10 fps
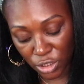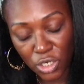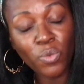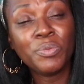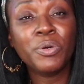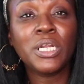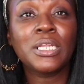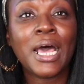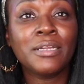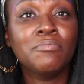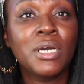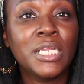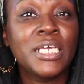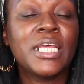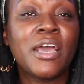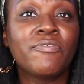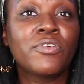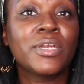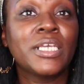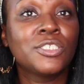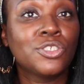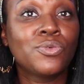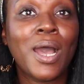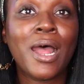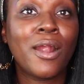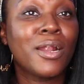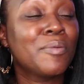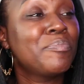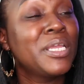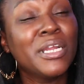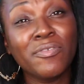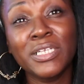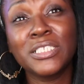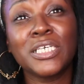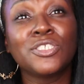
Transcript: you know, we put a lot of money and effort into our appearance,